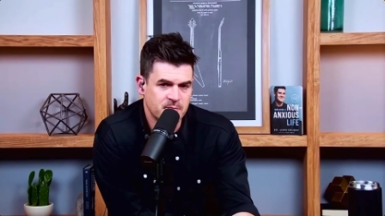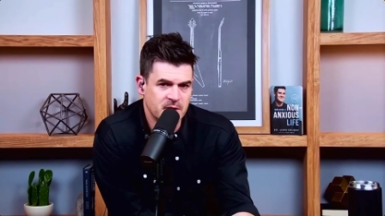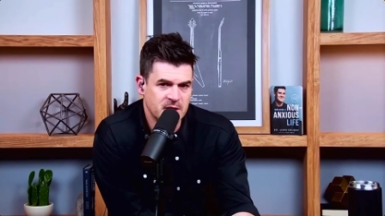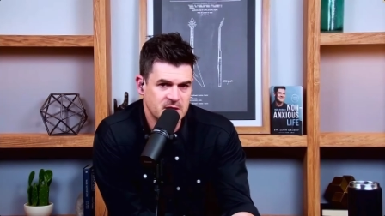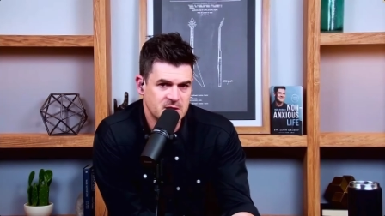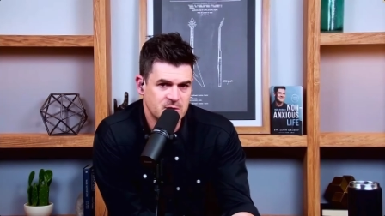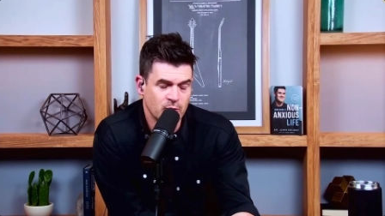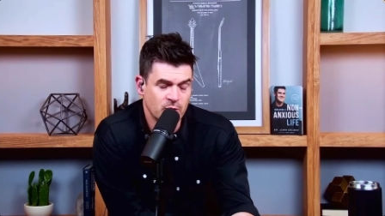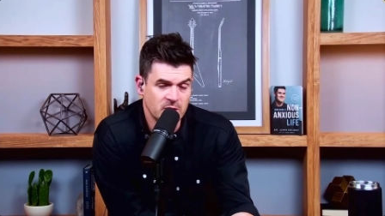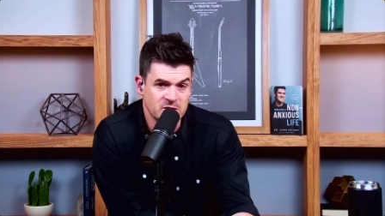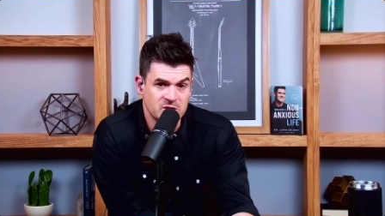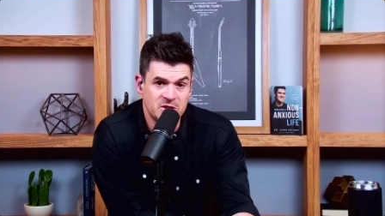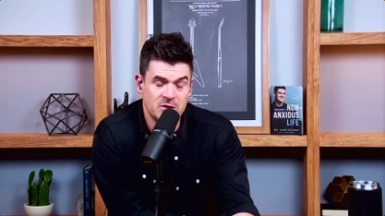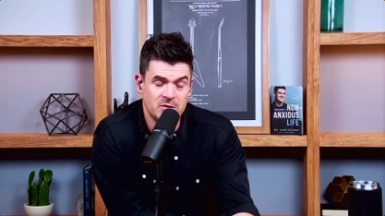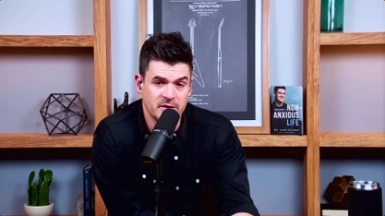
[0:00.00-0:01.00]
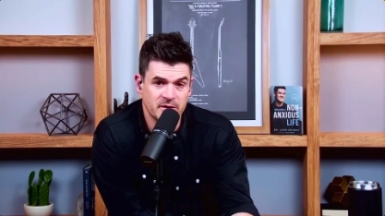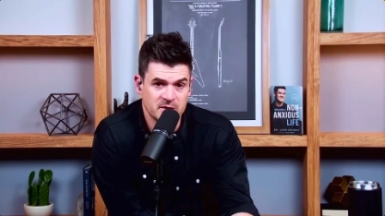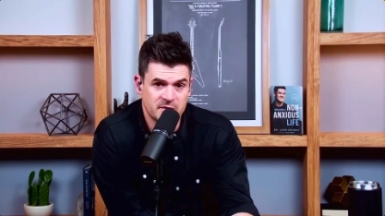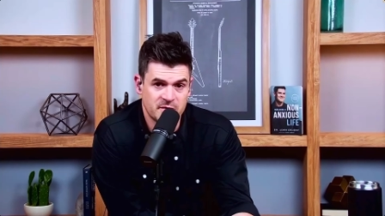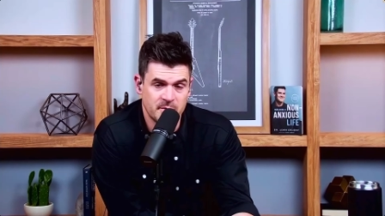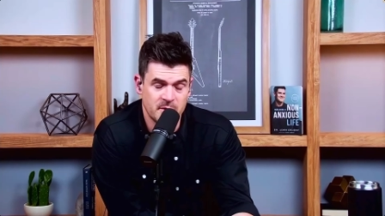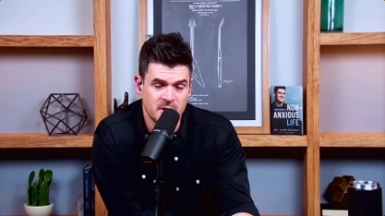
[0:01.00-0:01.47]
that's really shielding
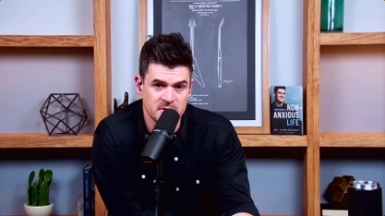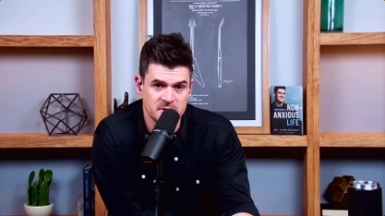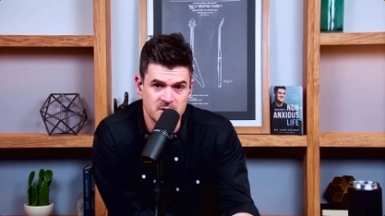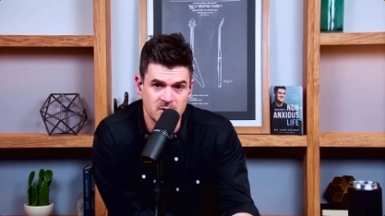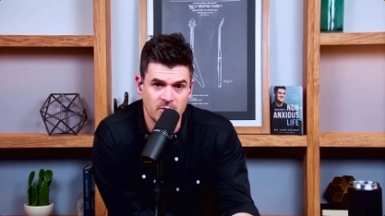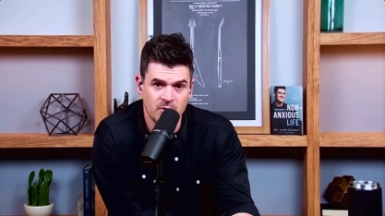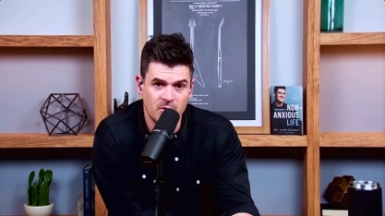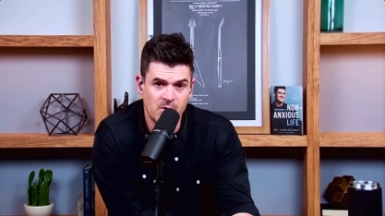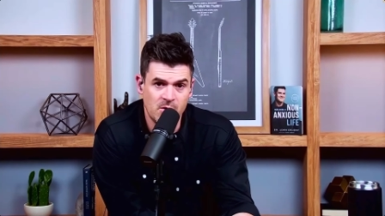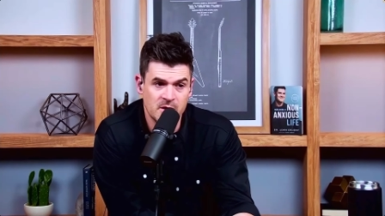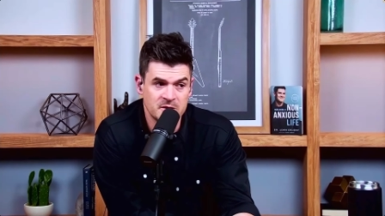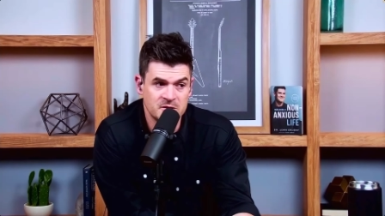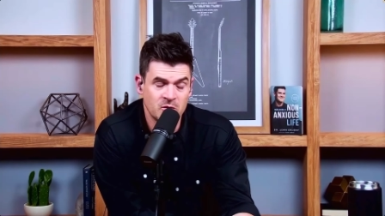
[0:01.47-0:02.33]
us from all this going on.